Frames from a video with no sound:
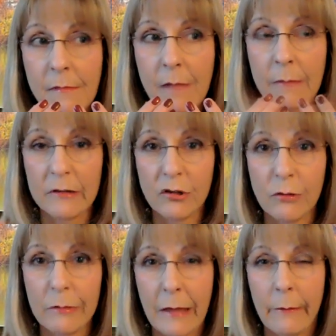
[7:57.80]
I'm not
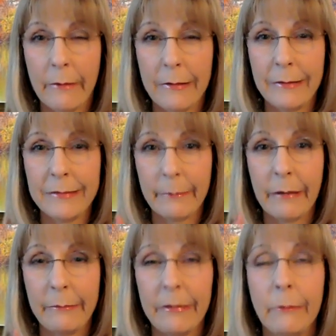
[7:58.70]
sure what that one is. That
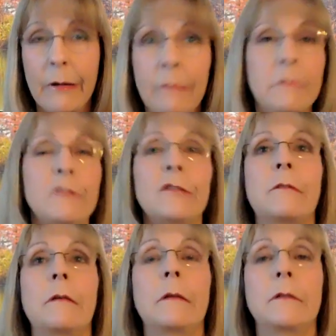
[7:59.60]
might be the one I was just
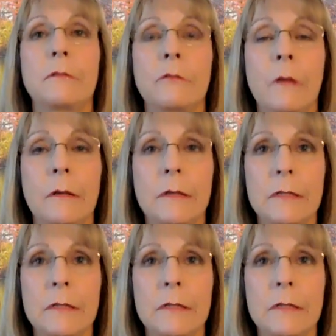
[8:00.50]
trying to